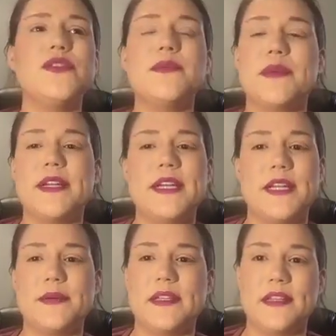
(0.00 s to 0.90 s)
It's really pretty and
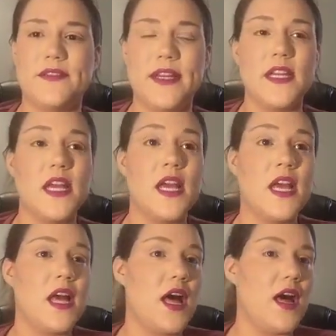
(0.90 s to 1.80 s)
I really love it.
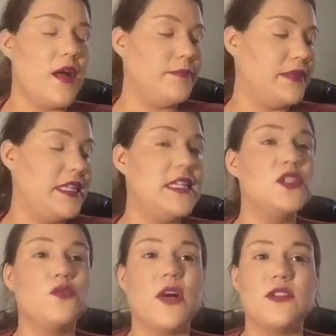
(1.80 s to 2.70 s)
It
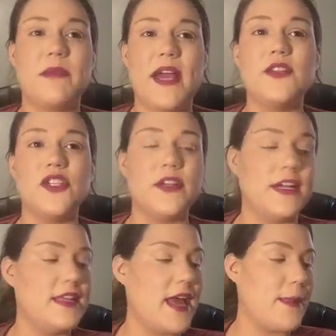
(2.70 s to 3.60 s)
didn't swatch patchy or
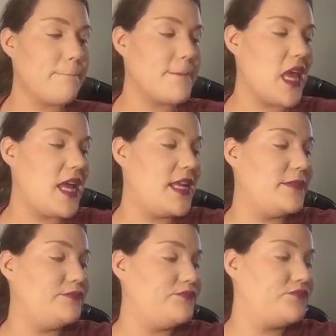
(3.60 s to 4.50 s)
any of that,
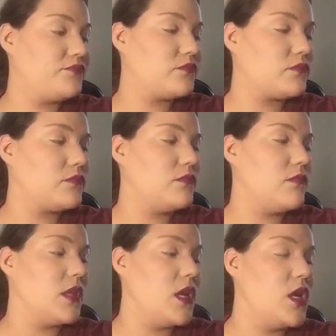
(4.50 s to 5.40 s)
and
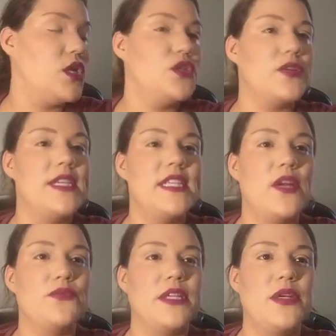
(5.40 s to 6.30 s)
dries
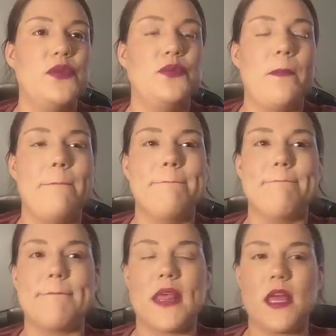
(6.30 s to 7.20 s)
down really
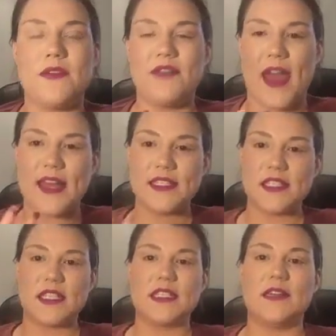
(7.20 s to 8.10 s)

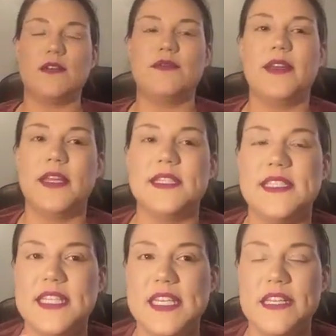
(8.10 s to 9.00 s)
fast because I don't feel it
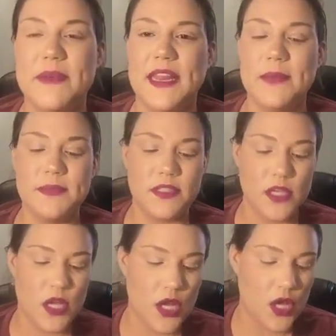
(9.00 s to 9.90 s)
sticking to my lips.
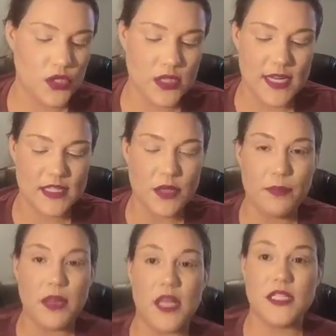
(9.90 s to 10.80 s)
So that is a
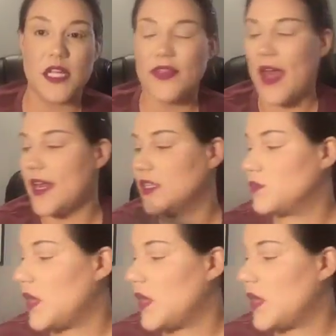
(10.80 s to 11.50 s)
plus on that as